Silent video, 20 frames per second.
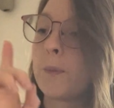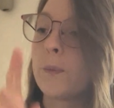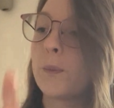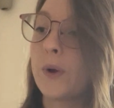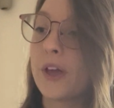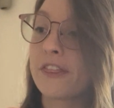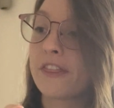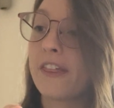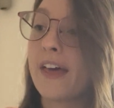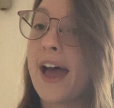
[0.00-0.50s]

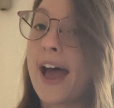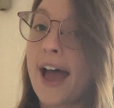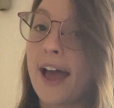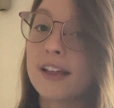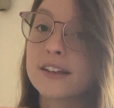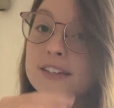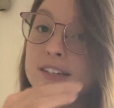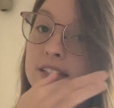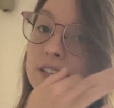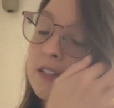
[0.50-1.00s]
with
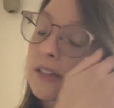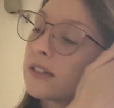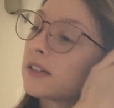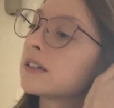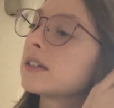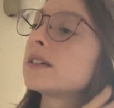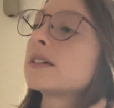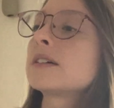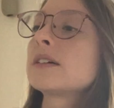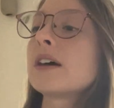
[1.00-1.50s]
that,
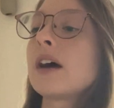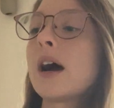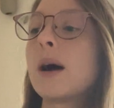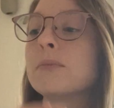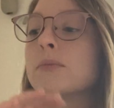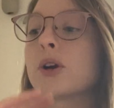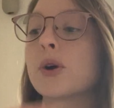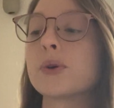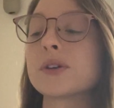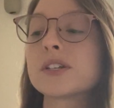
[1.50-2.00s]

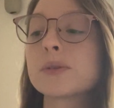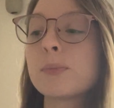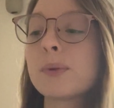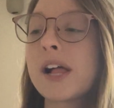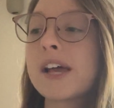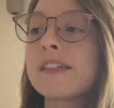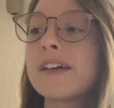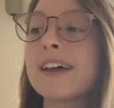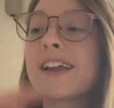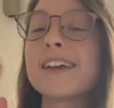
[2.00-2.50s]
I'm going to
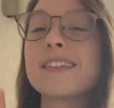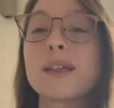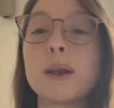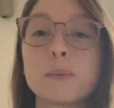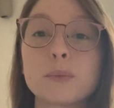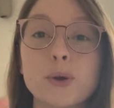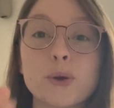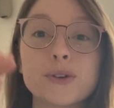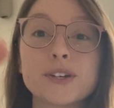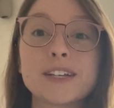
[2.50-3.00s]
play that and then
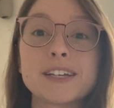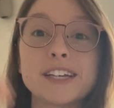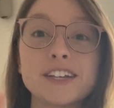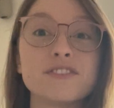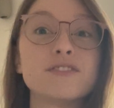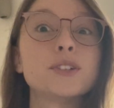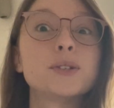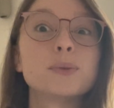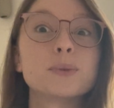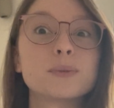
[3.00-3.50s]
I'm going to
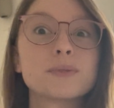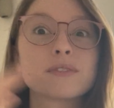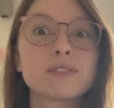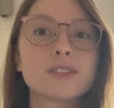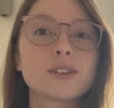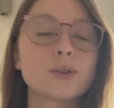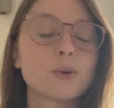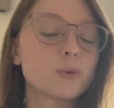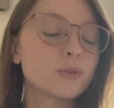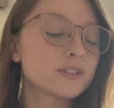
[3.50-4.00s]
give you
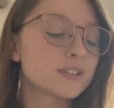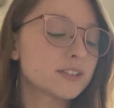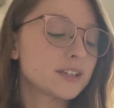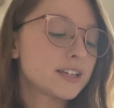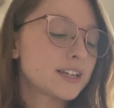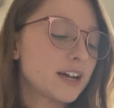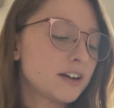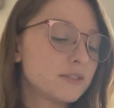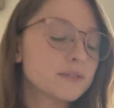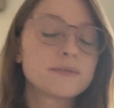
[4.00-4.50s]
the chords
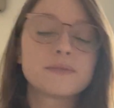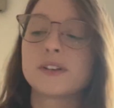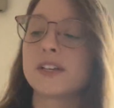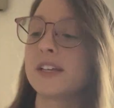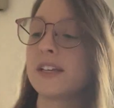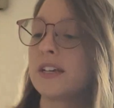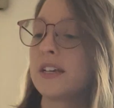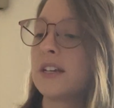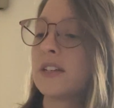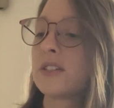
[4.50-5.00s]
laid out.
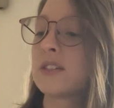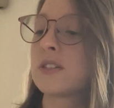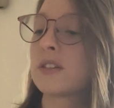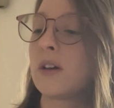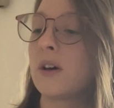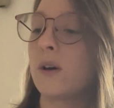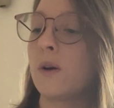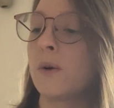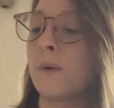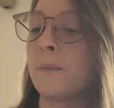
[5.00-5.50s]

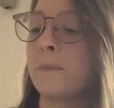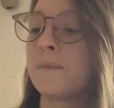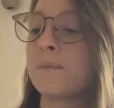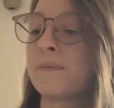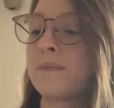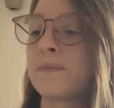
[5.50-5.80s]
So